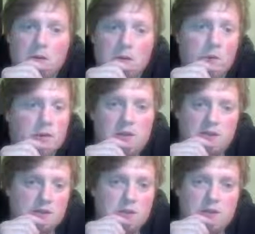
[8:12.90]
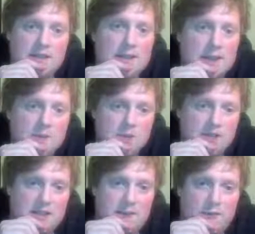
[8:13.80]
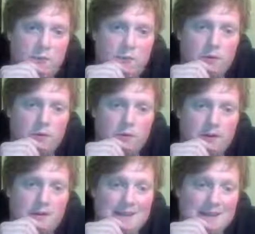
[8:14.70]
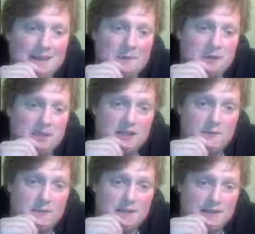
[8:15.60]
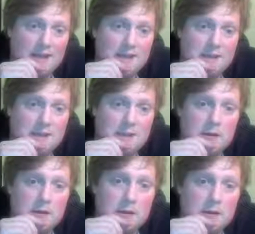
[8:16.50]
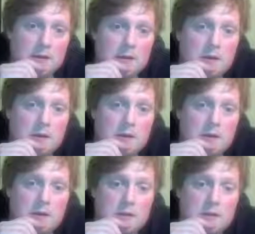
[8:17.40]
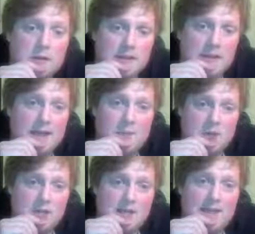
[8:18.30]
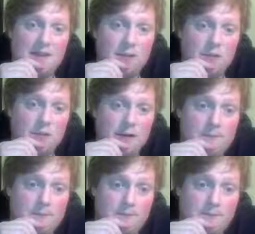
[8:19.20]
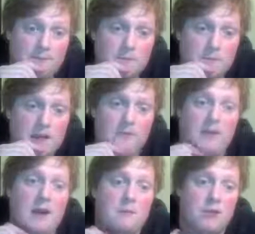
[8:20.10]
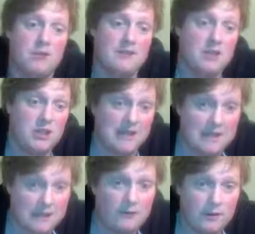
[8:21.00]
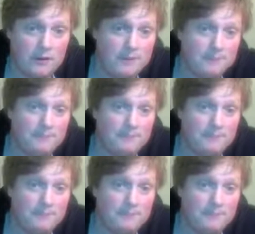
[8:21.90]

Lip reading: No, it doesn't. C captures d4, then E captures f6. D captures c3. F captures g7.